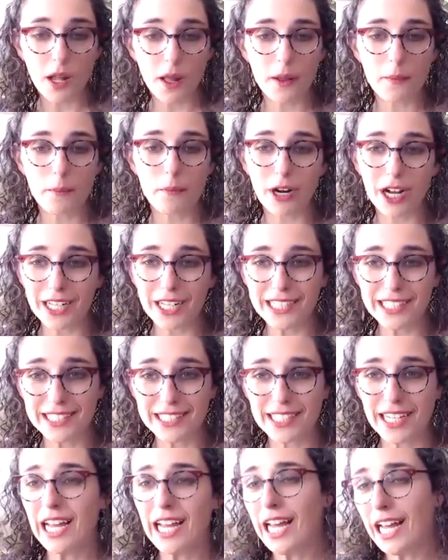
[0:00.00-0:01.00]

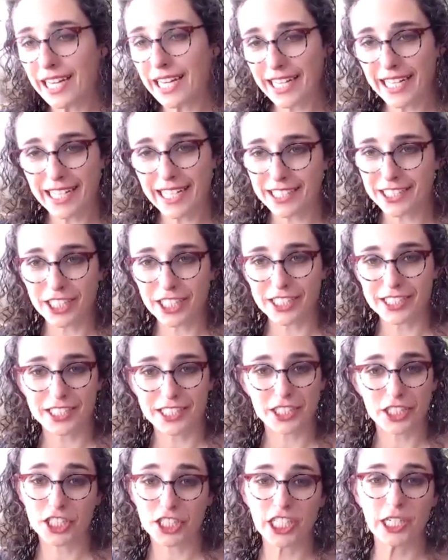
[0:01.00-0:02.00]
Product can't
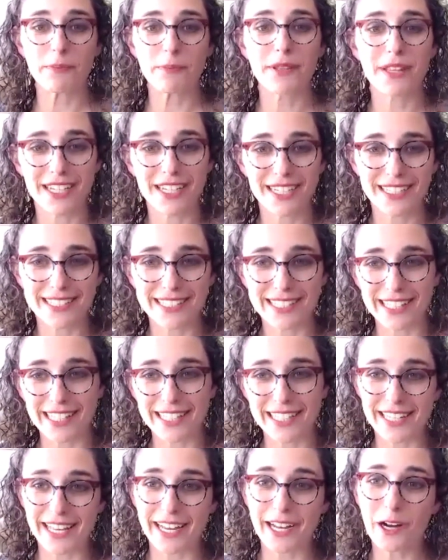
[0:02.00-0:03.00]
just ship things and
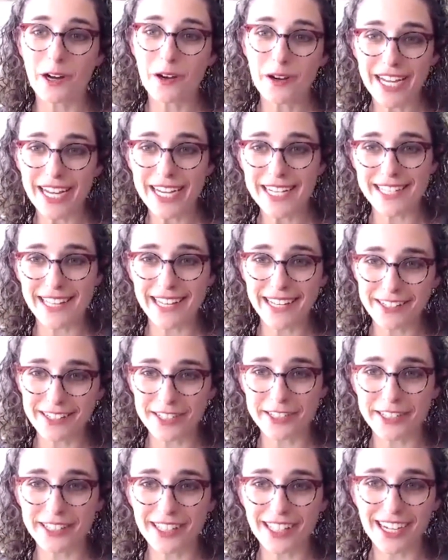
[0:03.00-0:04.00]
then say, okay, sales,
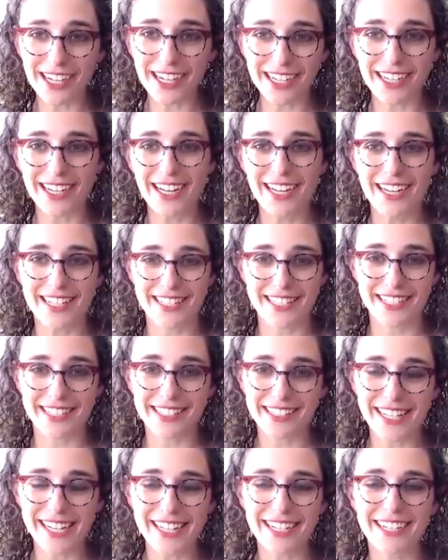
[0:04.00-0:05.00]
good luck, see you
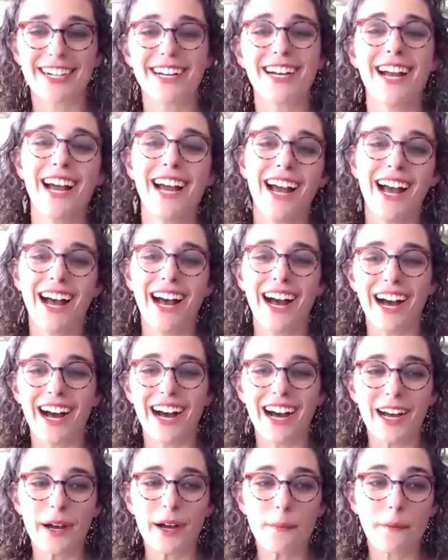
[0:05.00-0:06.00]
later.
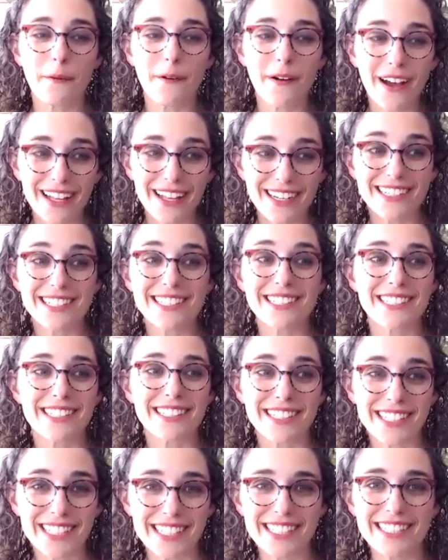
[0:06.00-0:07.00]
Product
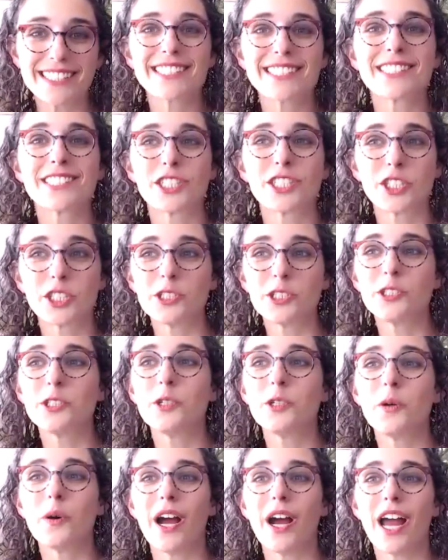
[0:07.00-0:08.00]
needs
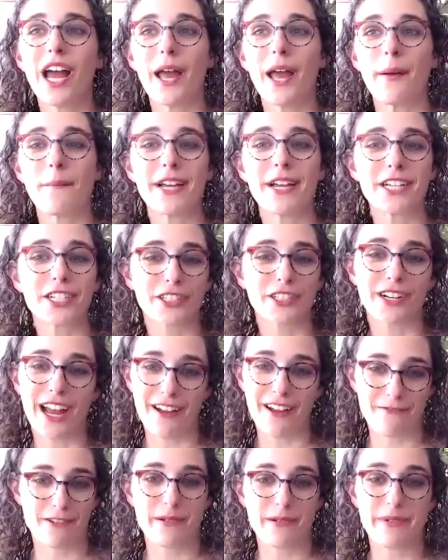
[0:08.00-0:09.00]
to make sure
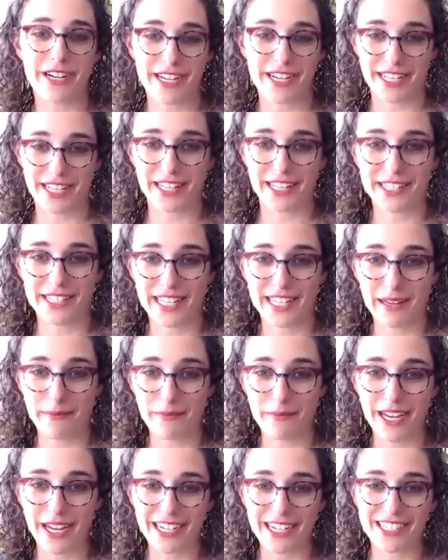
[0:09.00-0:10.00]
everybody's on the same
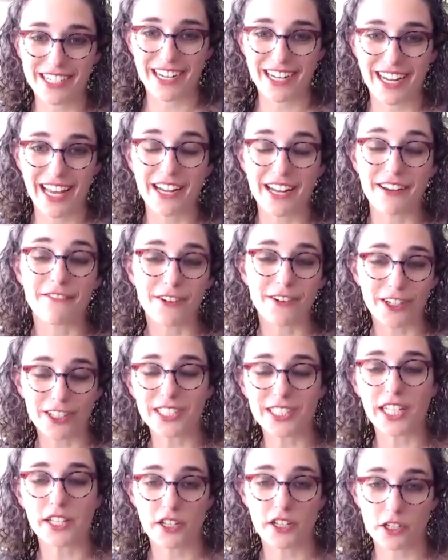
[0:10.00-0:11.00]
page and it
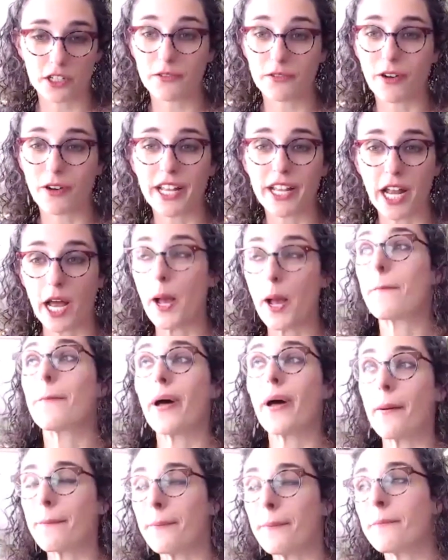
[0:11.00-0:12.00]
falls on there, right?
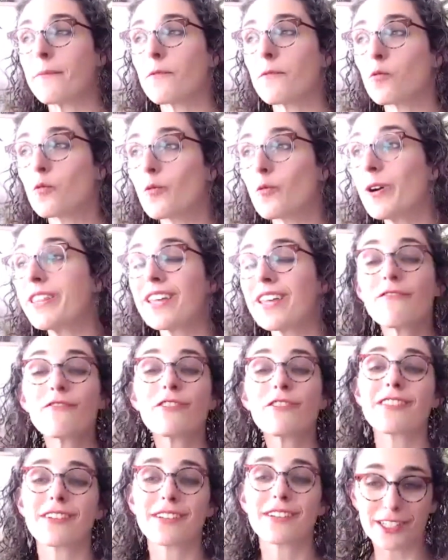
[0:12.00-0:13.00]
With
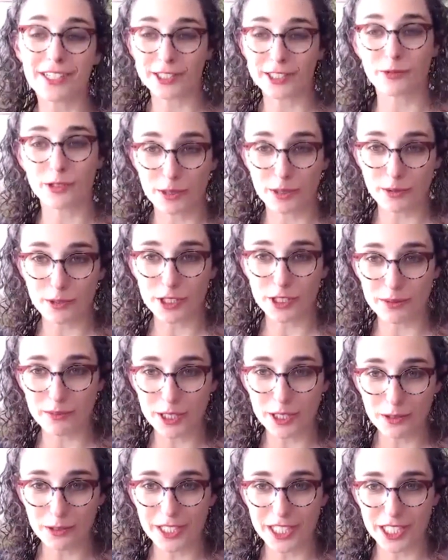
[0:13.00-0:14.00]
everything else we're supposed to be
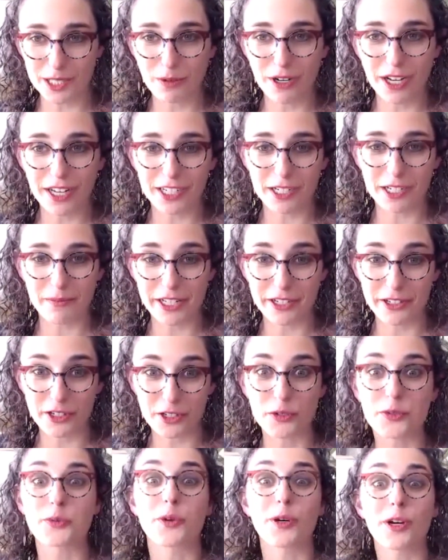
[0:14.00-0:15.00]
doing as product
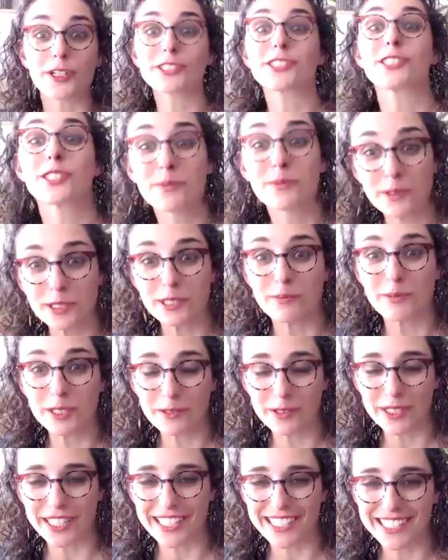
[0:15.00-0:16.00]
managers, we're also supposed to be
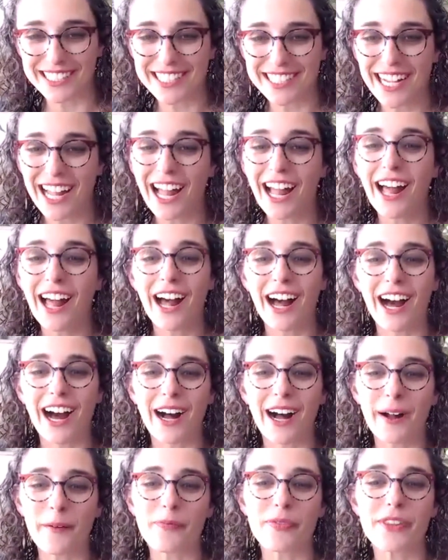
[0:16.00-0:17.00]
doing this,
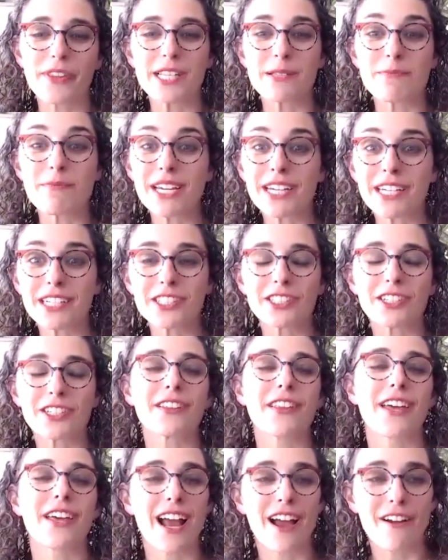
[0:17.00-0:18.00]
is making sure
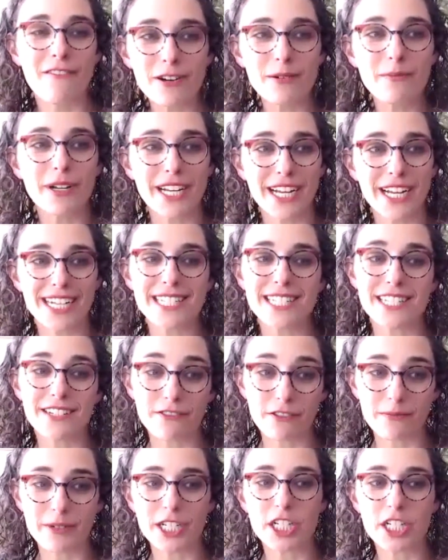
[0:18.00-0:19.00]
that everybody has the
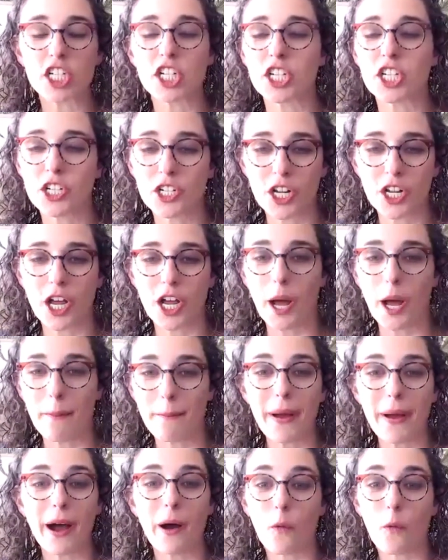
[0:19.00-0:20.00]
information
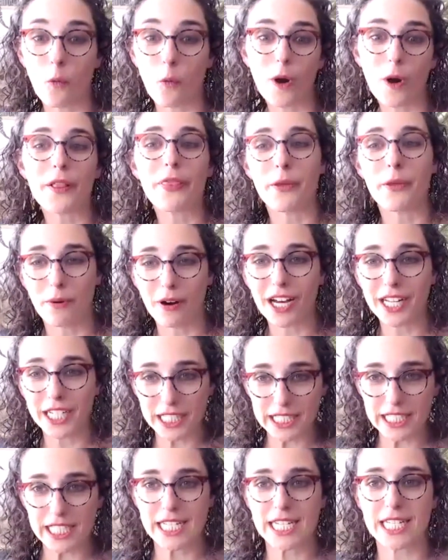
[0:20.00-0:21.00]
about what the
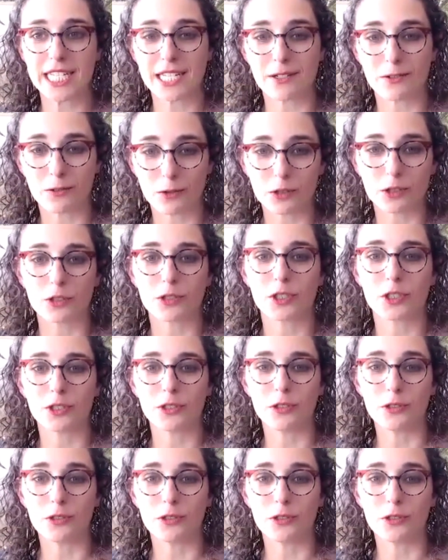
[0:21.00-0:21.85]
product is in order to